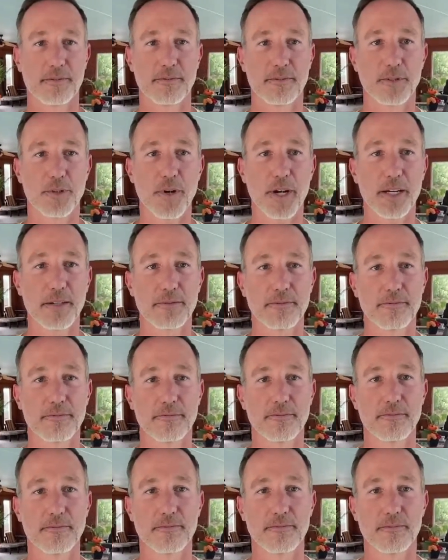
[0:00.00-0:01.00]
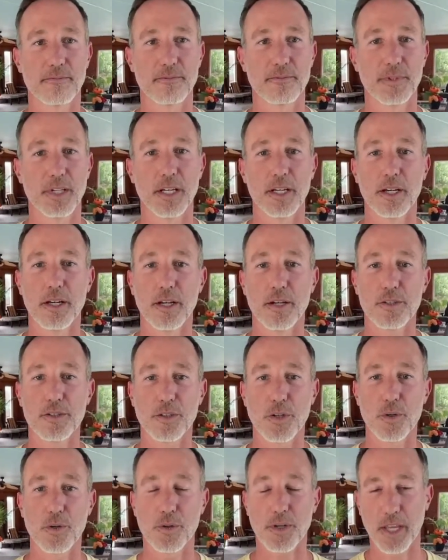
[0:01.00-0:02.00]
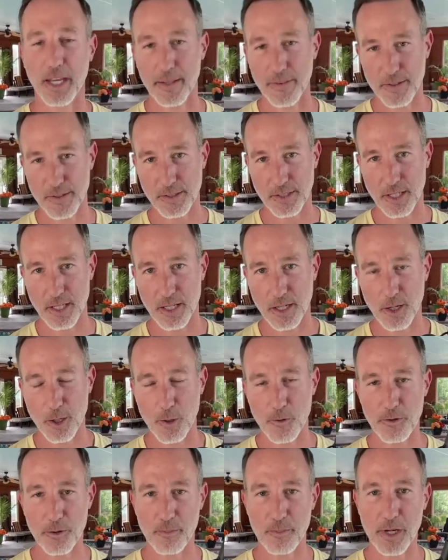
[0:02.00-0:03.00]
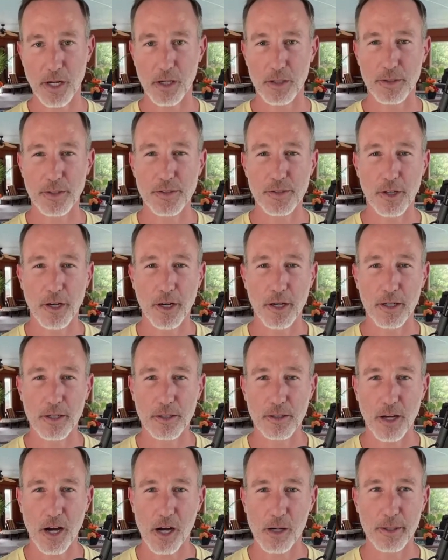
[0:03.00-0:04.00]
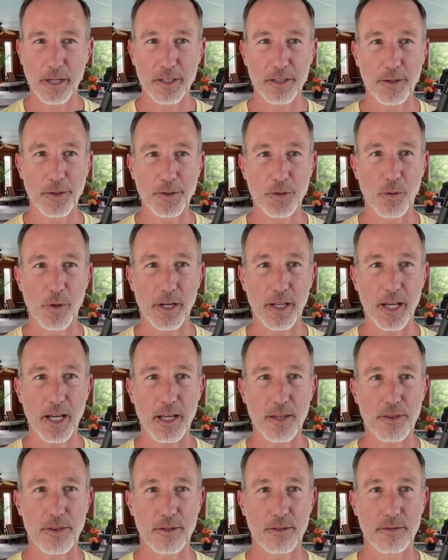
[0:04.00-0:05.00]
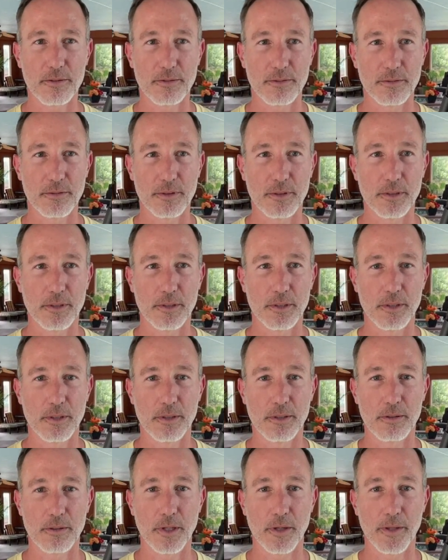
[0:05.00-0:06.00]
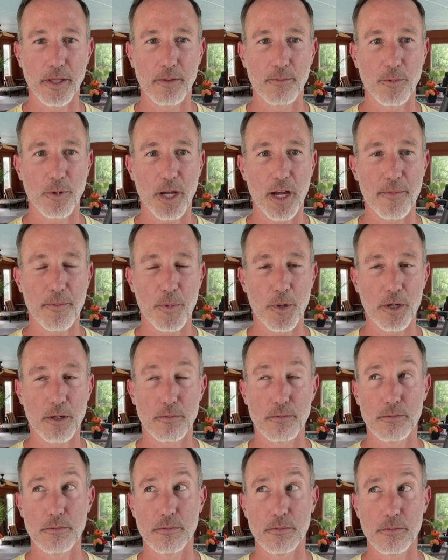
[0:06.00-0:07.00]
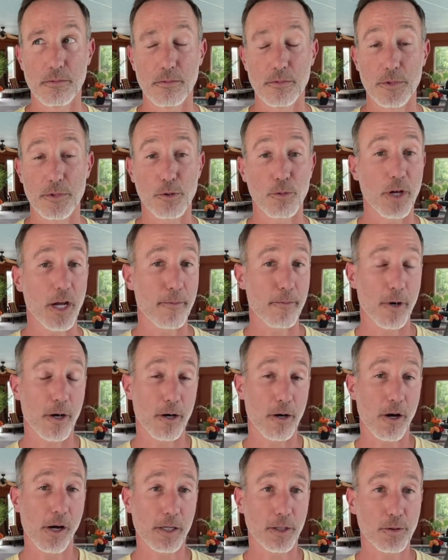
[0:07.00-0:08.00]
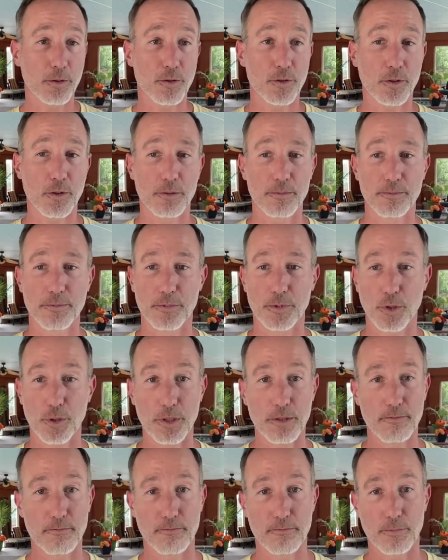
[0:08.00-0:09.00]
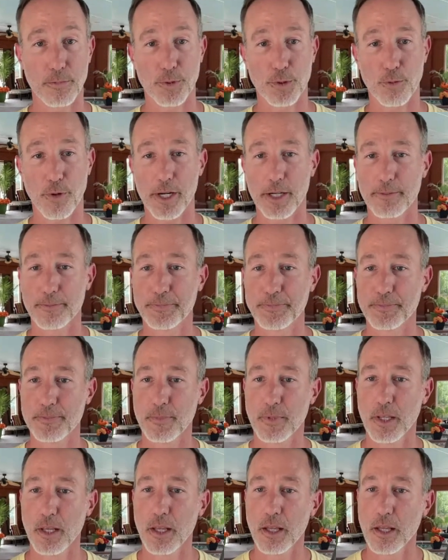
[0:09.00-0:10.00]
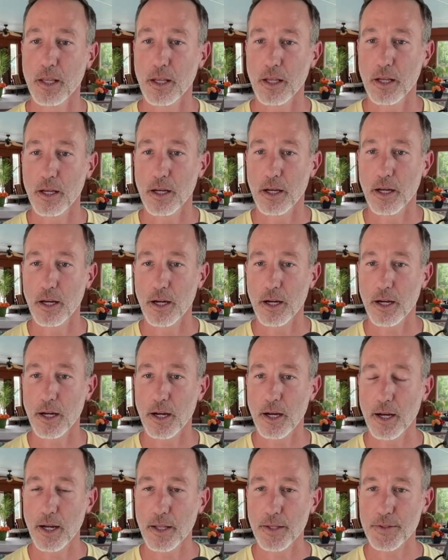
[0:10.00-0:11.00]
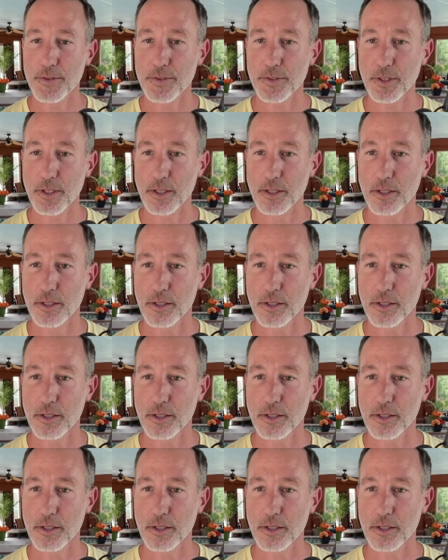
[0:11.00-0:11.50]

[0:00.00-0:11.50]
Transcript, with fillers: Great. So Ken the CEO from Meld is on holiday until the 28th, and then we'll have him on. So we'll have him on in August or so. Good? Great. Uh, let's see.